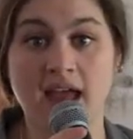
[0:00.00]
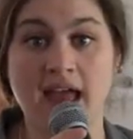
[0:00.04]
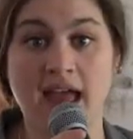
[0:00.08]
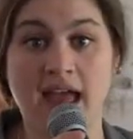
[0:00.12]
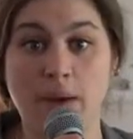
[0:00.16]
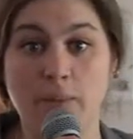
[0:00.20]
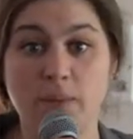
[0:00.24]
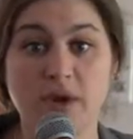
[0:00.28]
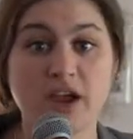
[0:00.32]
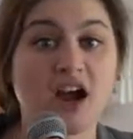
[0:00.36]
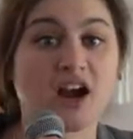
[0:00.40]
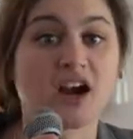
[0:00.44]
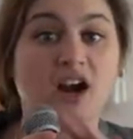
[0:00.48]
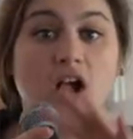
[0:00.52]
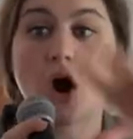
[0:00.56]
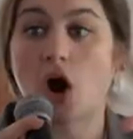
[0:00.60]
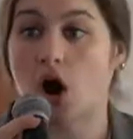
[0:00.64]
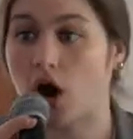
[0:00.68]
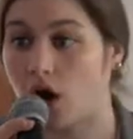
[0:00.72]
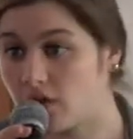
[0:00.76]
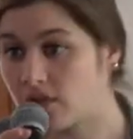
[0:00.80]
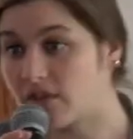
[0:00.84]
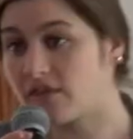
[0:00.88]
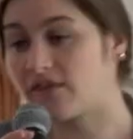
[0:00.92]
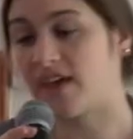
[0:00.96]
And we got
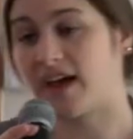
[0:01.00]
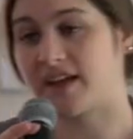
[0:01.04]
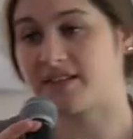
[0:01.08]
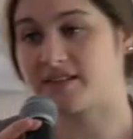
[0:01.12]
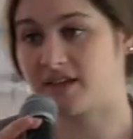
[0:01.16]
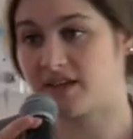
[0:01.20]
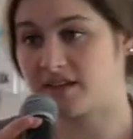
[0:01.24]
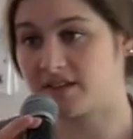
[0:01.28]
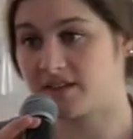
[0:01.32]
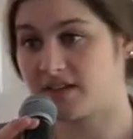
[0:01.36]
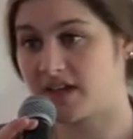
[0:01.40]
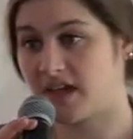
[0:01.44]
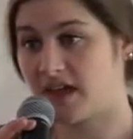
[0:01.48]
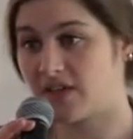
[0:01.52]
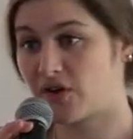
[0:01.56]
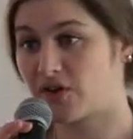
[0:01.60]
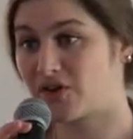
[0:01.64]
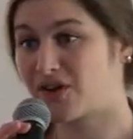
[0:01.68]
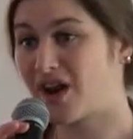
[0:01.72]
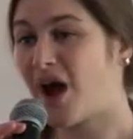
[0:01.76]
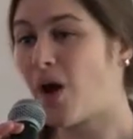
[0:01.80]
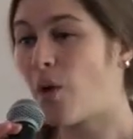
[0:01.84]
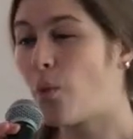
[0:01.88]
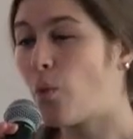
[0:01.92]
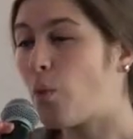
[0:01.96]
all of that done together.
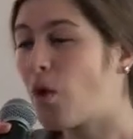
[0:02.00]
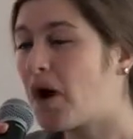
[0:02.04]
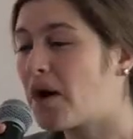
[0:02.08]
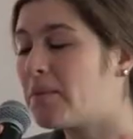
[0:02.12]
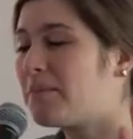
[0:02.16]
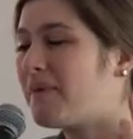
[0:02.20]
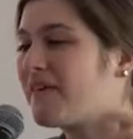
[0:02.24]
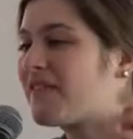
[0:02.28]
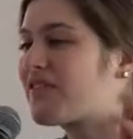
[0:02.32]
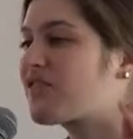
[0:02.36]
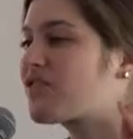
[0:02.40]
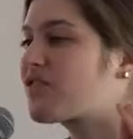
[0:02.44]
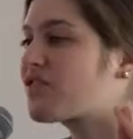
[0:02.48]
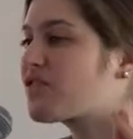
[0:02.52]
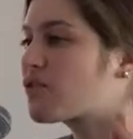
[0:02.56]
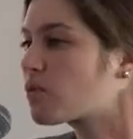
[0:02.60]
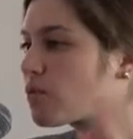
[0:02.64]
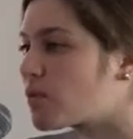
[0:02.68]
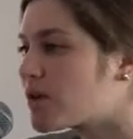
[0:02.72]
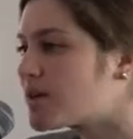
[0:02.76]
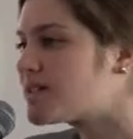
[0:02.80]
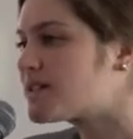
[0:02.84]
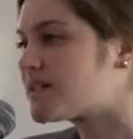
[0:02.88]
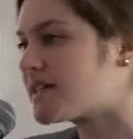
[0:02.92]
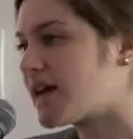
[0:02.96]
Not one, but
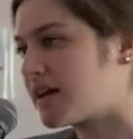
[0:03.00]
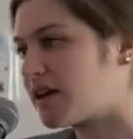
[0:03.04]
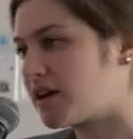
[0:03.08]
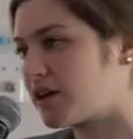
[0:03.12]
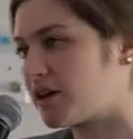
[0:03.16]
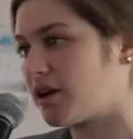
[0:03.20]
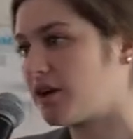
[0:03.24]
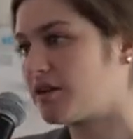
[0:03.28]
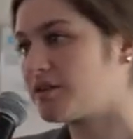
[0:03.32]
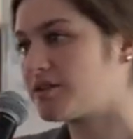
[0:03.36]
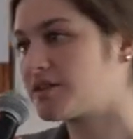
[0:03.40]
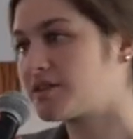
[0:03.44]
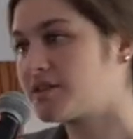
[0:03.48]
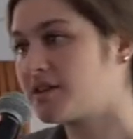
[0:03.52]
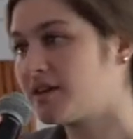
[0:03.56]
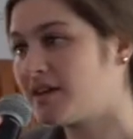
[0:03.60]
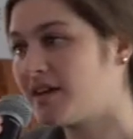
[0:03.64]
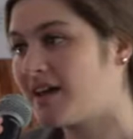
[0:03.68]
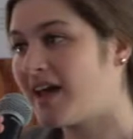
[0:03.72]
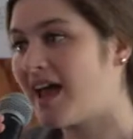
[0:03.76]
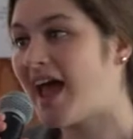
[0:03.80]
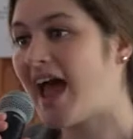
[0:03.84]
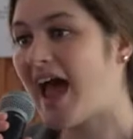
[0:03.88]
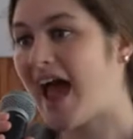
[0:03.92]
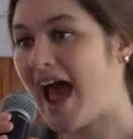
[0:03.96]
three senators
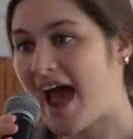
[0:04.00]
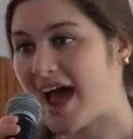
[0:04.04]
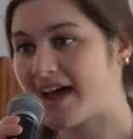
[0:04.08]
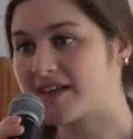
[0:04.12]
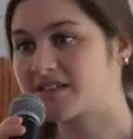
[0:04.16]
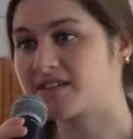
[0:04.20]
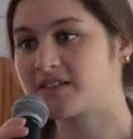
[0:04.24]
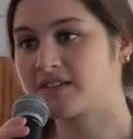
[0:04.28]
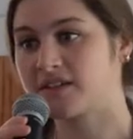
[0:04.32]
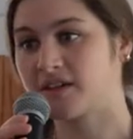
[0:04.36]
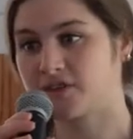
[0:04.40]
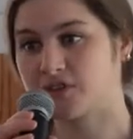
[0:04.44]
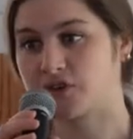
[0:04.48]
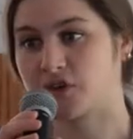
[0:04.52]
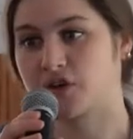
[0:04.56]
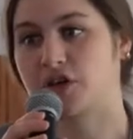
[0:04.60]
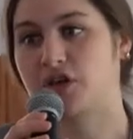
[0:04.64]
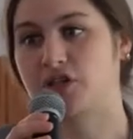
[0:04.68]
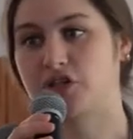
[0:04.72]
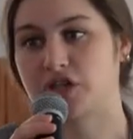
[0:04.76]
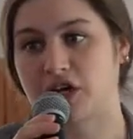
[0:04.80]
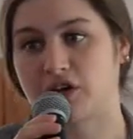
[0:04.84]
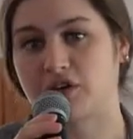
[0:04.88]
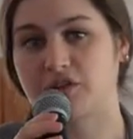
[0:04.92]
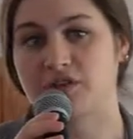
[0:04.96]
asked Attorney
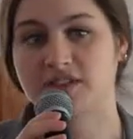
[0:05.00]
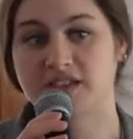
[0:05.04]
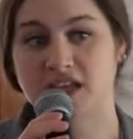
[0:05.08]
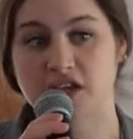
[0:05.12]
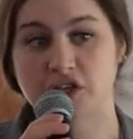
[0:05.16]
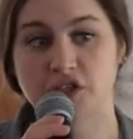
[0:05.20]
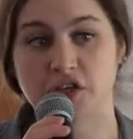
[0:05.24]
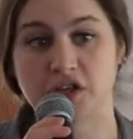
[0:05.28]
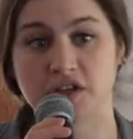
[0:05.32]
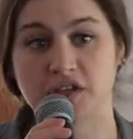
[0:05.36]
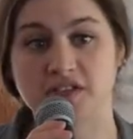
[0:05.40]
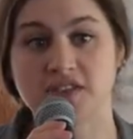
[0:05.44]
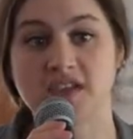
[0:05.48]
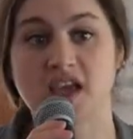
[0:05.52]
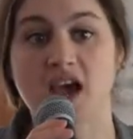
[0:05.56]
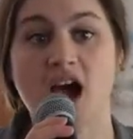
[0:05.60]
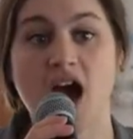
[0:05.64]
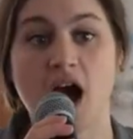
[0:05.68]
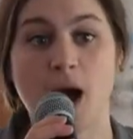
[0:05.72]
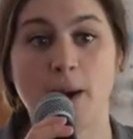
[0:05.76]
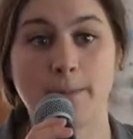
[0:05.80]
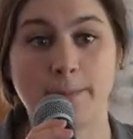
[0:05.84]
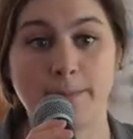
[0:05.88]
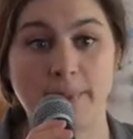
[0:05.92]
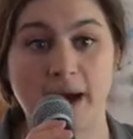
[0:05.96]
General Sessions
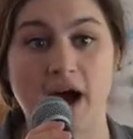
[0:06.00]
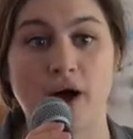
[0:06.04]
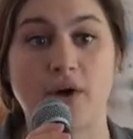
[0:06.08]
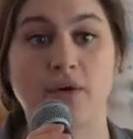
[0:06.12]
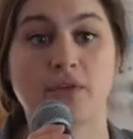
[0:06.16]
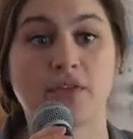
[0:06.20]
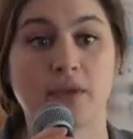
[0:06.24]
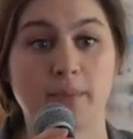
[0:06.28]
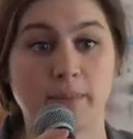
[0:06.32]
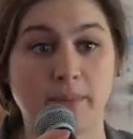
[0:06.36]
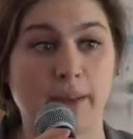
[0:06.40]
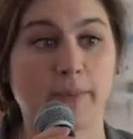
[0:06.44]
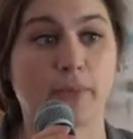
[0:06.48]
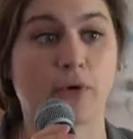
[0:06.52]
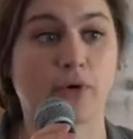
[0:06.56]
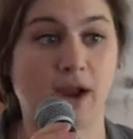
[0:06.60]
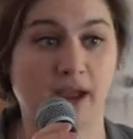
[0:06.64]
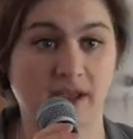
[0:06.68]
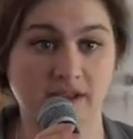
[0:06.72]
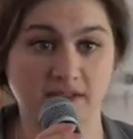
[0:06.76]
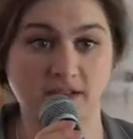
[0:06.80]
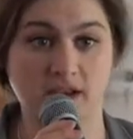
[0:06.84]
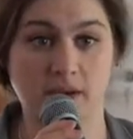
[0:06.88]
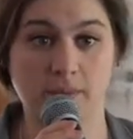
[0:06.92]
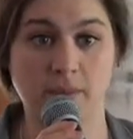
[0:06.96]
about the
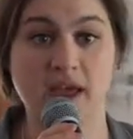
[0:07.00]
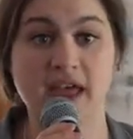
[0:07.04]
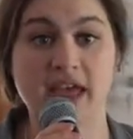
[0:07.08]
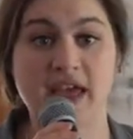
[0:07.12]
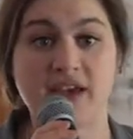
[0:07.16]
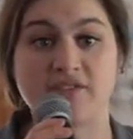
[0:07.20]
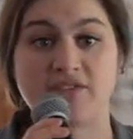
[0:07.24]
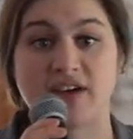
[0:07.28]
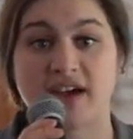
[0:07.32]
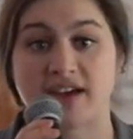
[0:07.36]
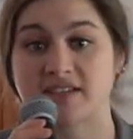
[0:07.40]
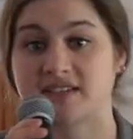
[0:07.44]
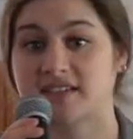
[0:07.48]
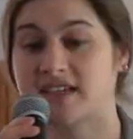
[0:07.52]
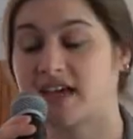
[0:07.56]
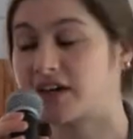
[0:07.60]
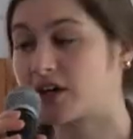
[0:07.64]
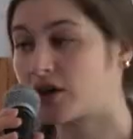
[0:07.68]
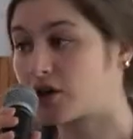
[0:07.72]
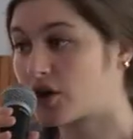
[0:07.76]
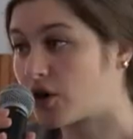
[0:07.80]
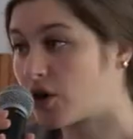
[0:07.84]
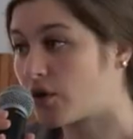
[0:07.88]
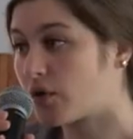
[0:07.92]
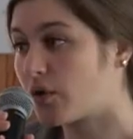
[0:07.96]
memorandum. In fact,
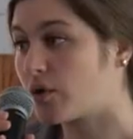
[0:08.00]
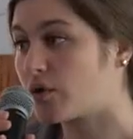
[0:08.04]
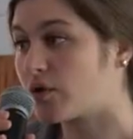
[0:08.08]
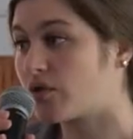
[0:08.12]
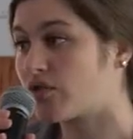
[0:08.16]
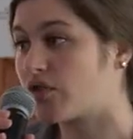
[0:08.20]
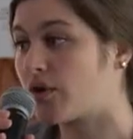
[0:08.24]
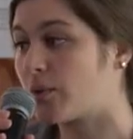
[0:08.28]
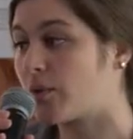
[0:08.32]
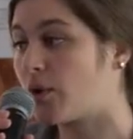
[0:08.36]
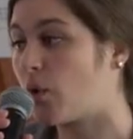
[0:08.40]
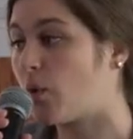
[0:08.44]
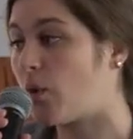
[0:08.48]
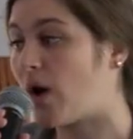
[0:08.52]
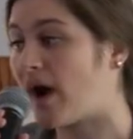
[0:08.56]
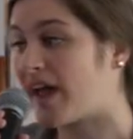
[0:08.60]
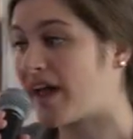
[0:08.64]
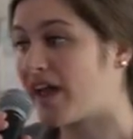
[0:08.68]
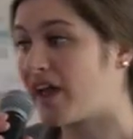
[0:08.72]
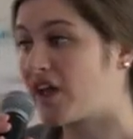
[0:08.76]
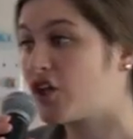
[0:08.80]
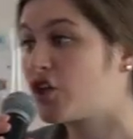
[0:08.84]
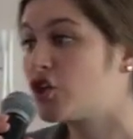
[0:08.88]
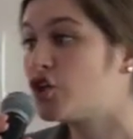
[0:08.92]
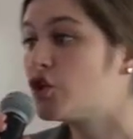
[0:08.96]
Senator Hirono from
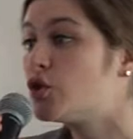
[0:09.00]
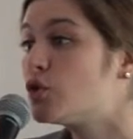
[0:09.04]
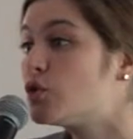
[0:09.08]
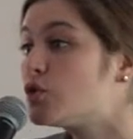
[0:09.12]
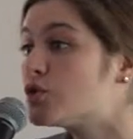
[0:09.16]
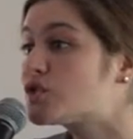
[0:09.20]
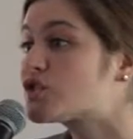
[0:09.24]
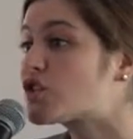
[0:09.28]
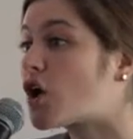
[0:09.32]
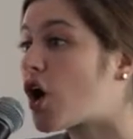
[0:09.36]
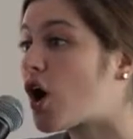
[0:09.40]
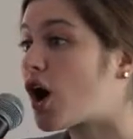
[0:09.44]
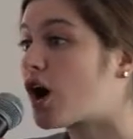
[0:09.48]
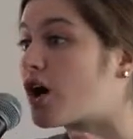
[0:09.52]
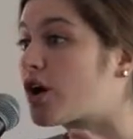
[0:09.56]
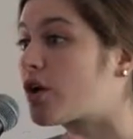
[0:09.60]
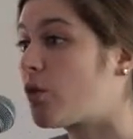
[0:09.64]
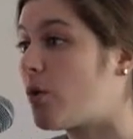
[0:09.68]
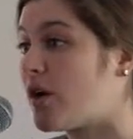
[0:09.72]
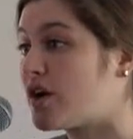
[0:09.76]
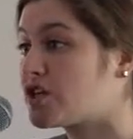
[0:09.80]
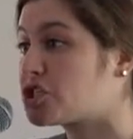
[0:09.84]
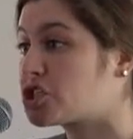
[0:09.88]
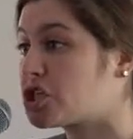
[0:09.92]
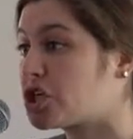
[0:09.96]
Hawaii used our
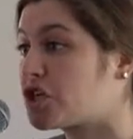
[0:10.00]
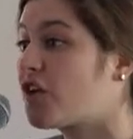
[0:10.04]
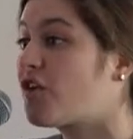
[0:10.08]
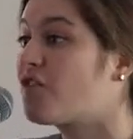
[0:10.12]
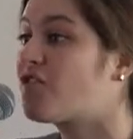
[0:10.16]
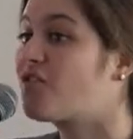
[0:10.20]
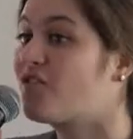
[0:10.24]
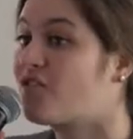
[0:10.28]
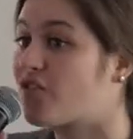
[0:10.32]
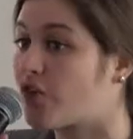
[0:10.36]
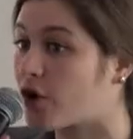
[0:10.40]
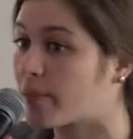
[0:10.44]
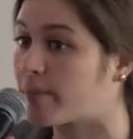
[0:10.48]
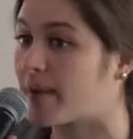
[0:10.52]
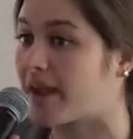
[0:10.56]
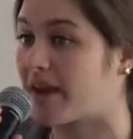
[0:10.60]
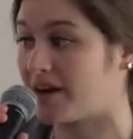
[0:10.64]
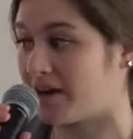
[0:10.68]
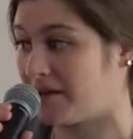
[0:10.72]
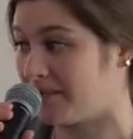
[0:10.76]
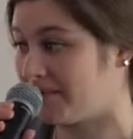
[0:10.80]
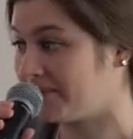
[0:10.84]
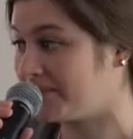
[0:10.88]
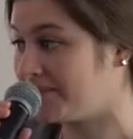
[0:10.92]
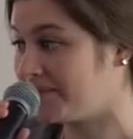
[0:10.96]
question
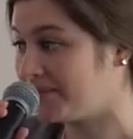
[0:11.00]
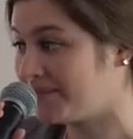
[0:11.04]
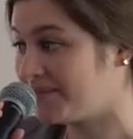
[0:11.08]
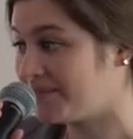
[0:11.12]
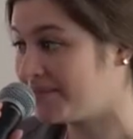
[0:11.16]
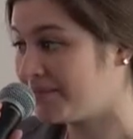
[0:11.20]
verbatim.